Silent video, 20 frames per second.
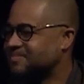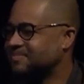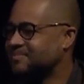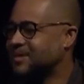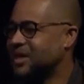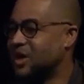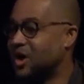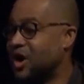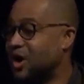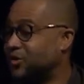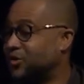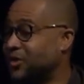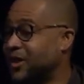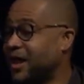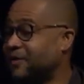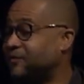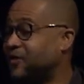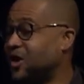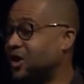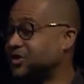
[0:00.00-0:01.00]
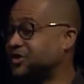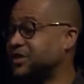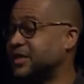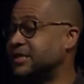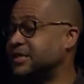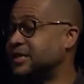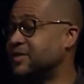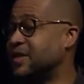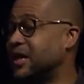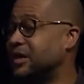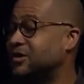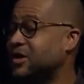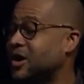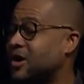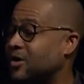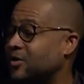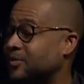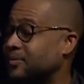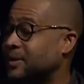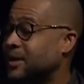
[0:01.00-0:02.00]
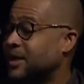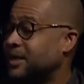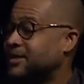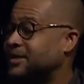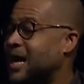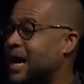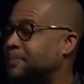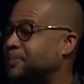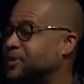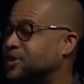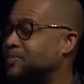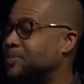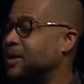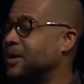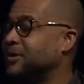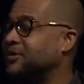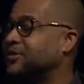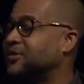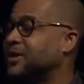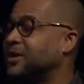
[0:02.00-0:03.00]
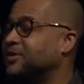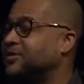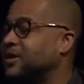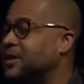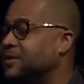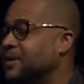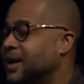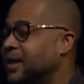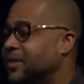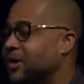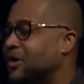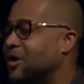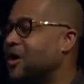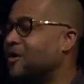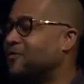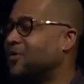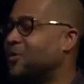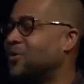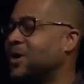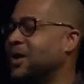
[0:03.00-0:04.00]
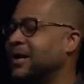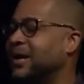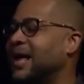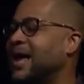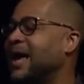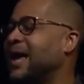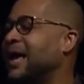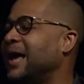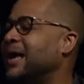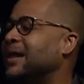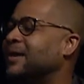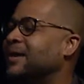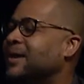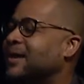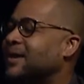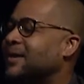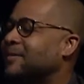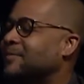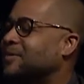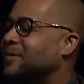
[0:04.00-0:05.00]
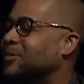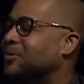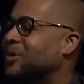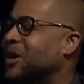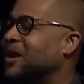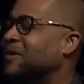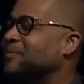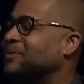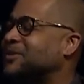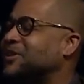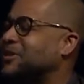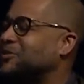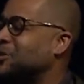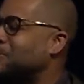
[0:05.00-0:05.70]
And all through that fall season, they don't. Top of spring season, they're over one day. And one of them says, well,